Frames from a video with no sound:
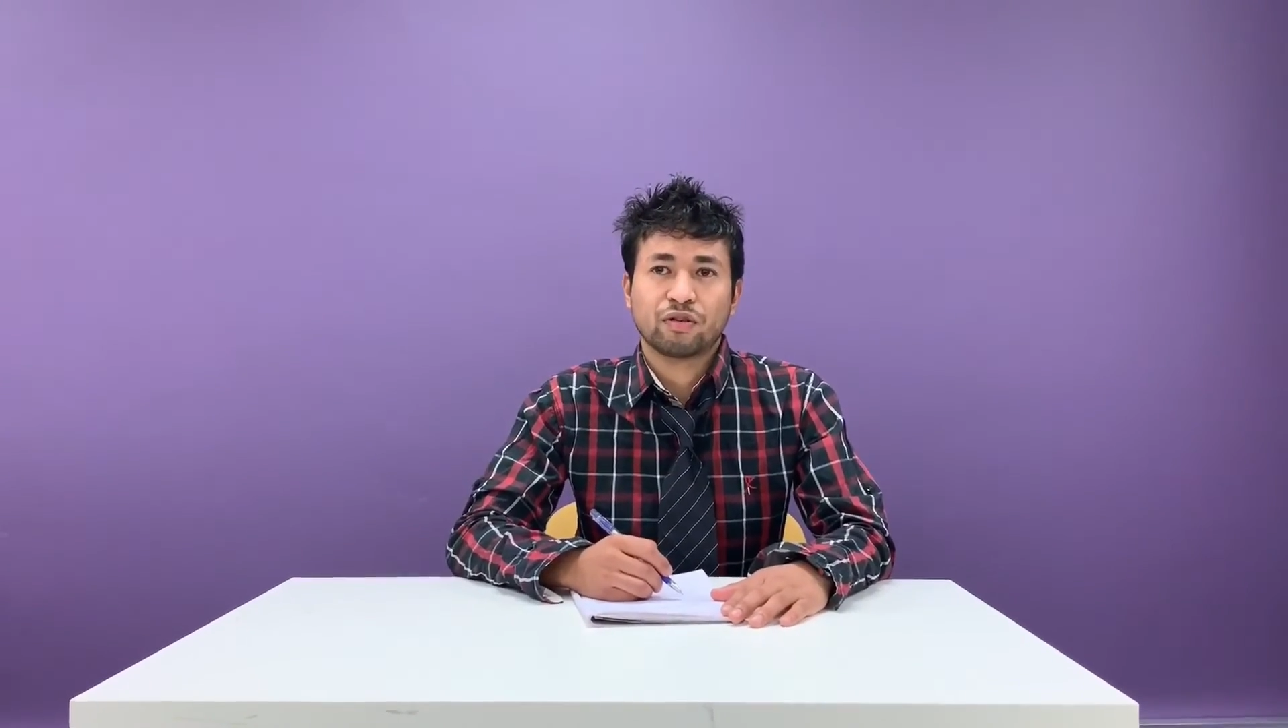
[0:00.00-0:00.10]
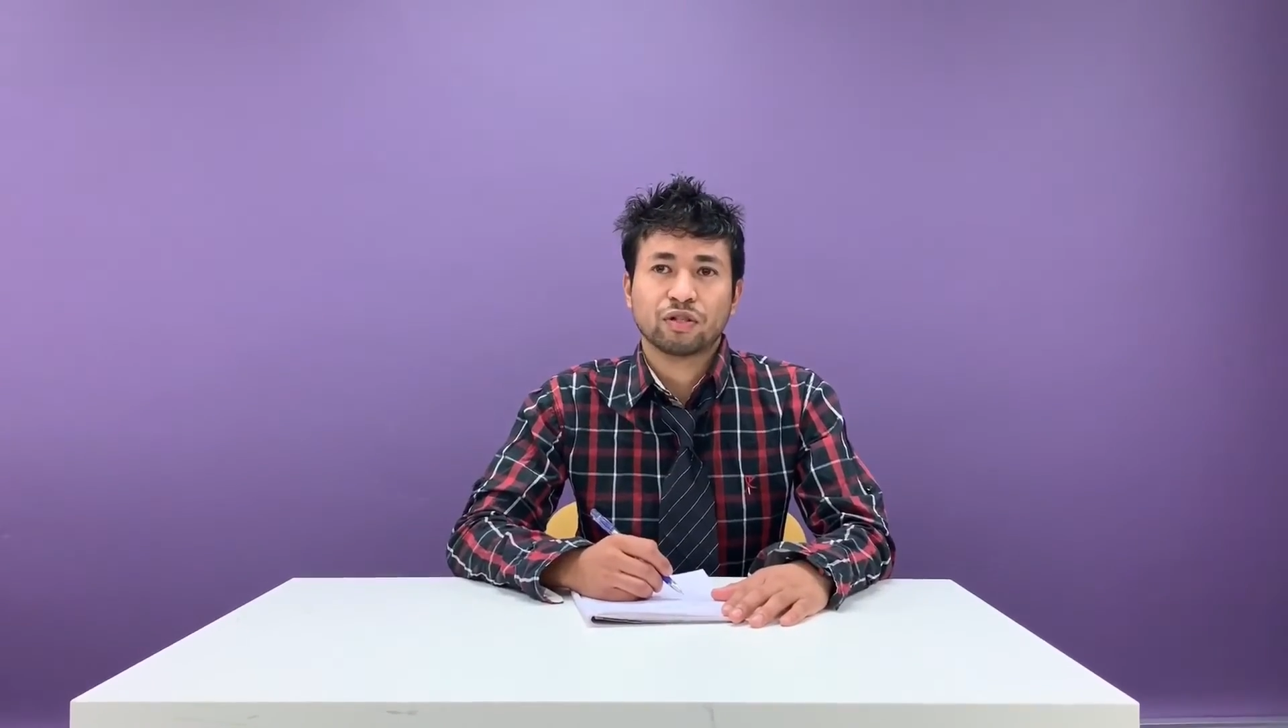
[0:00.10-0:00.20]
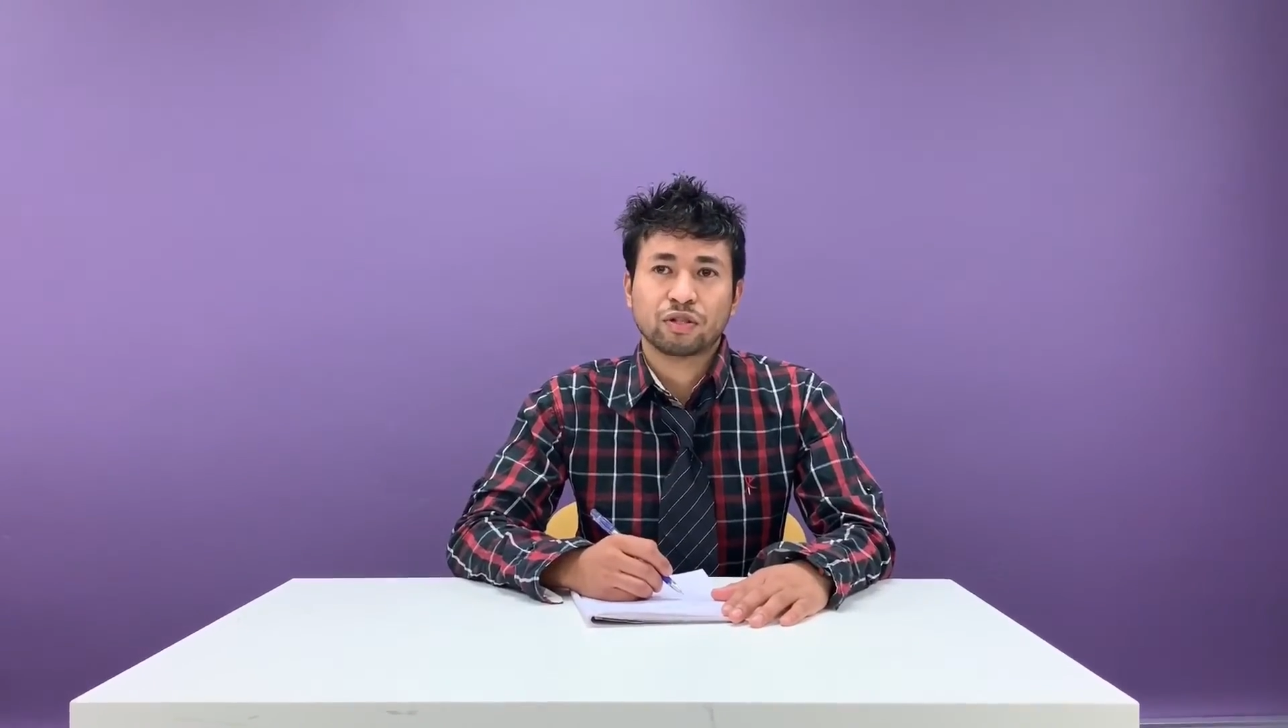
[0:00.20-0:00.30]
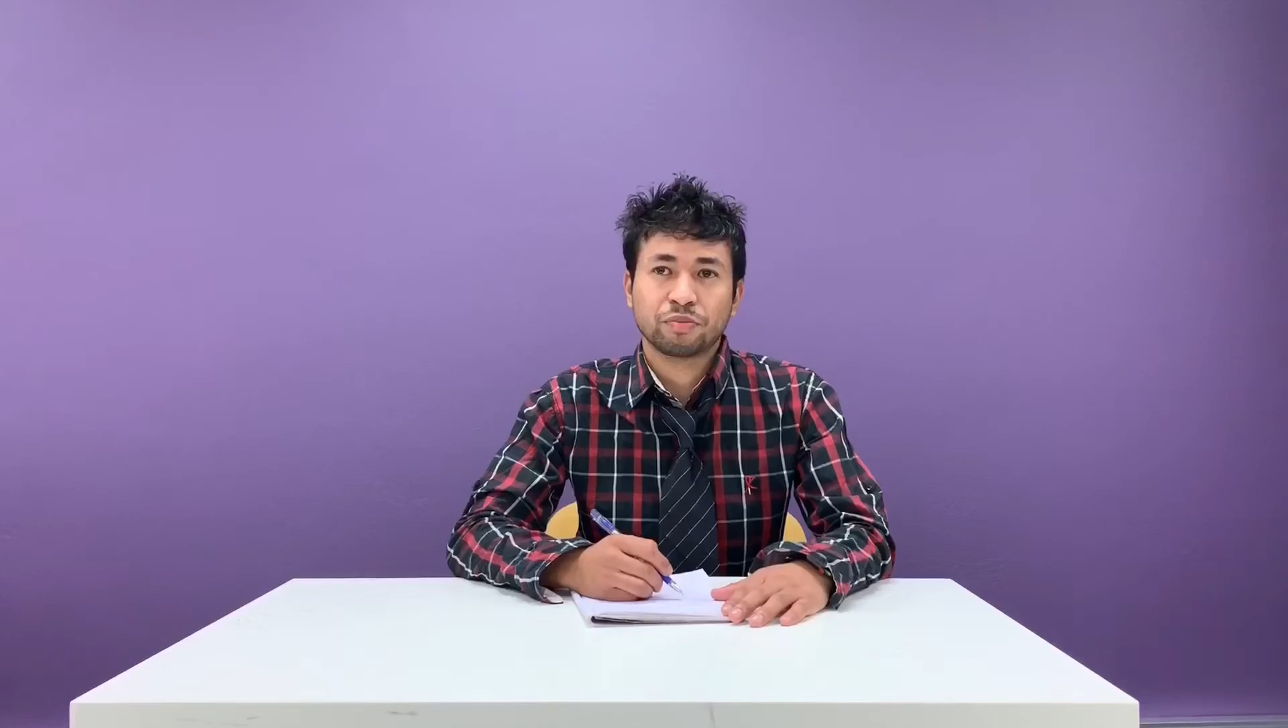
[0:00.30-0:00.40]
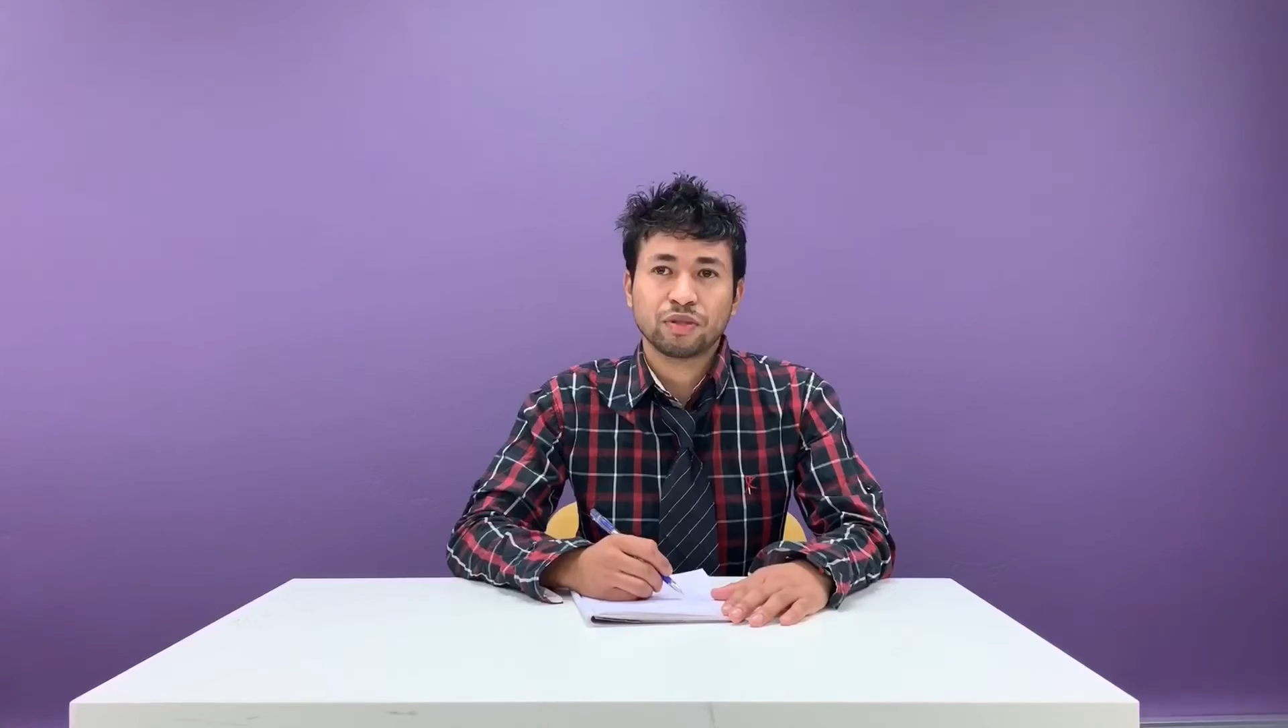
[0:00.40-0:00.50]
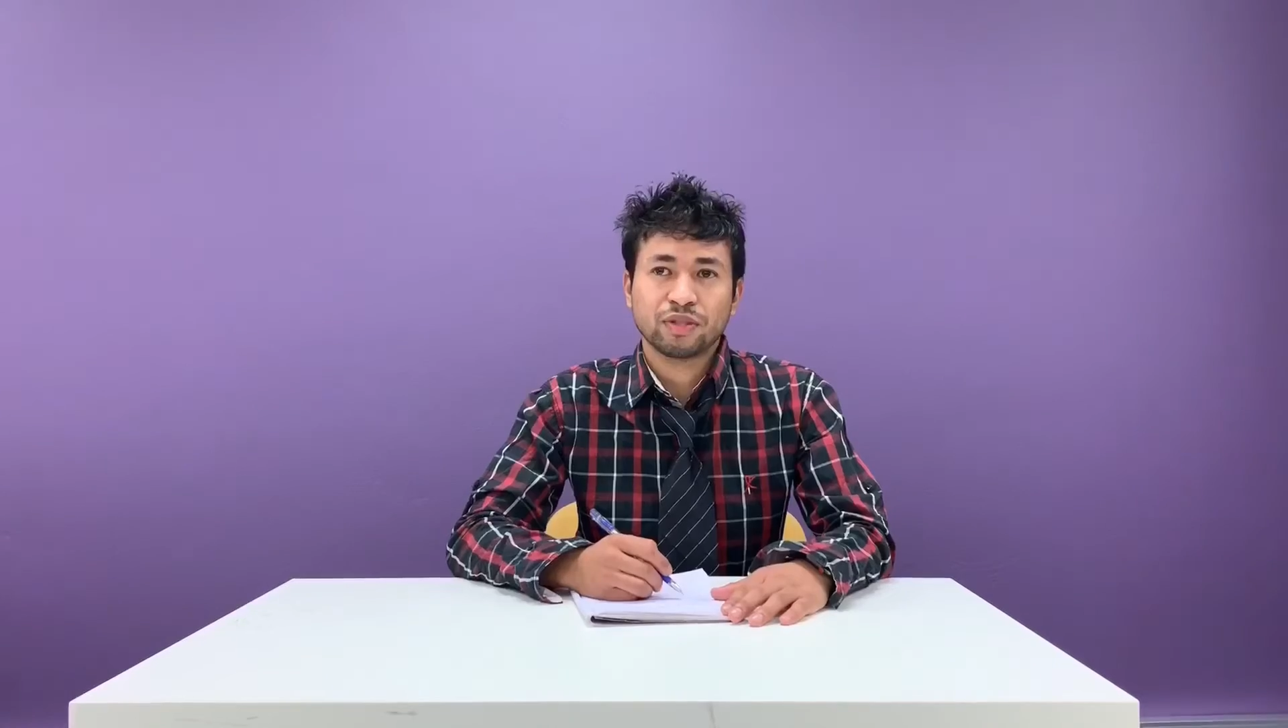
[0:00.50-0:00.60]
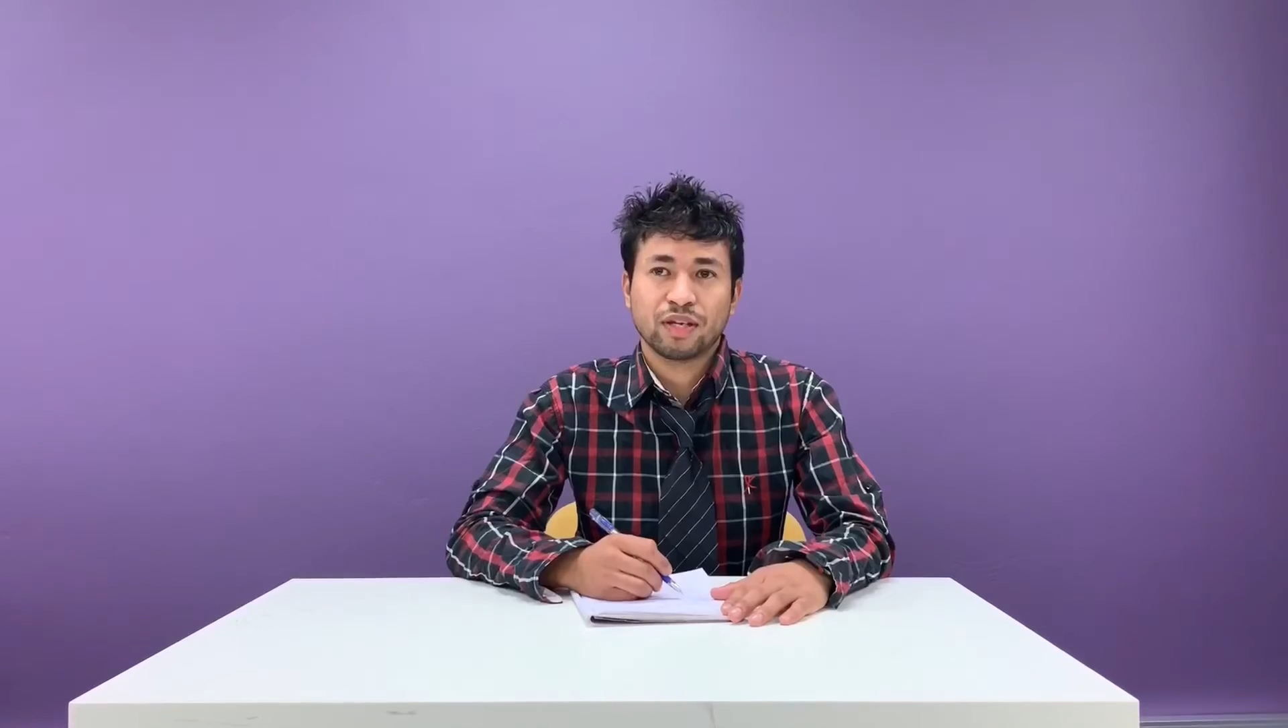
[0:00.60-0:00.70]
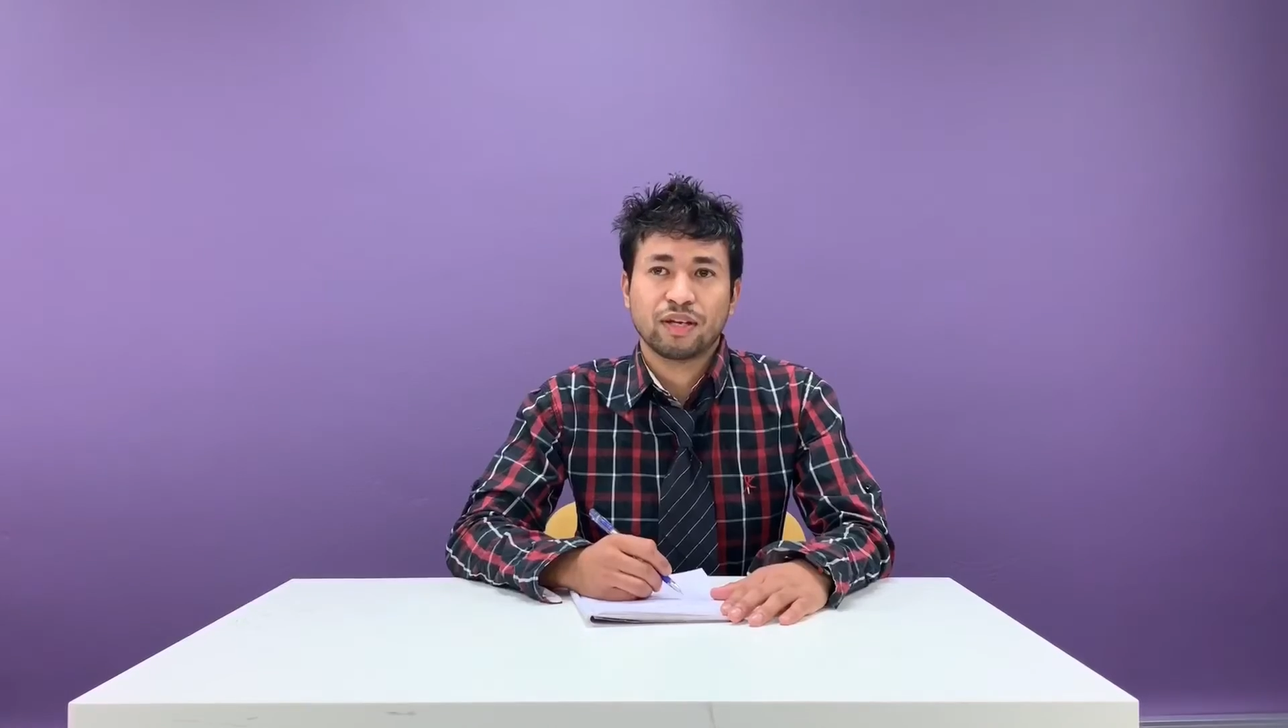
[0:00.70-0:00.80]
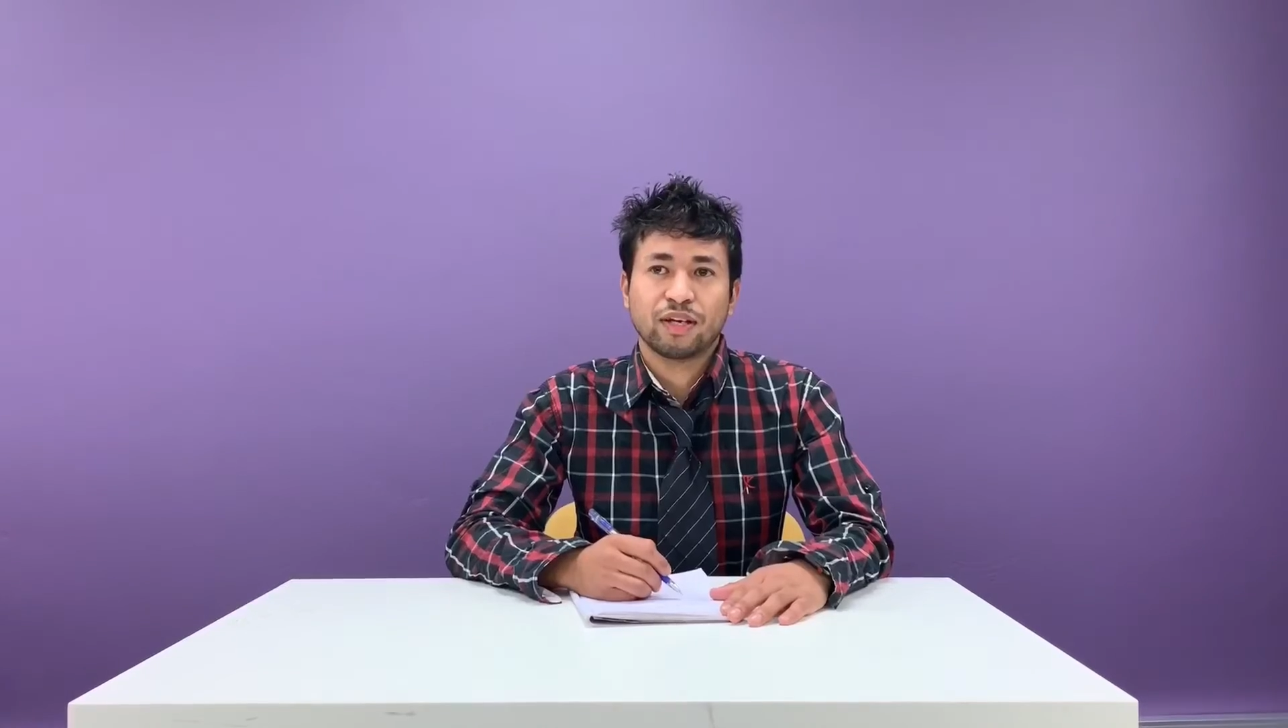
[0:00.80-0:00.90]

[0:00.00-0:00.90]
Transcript: customers,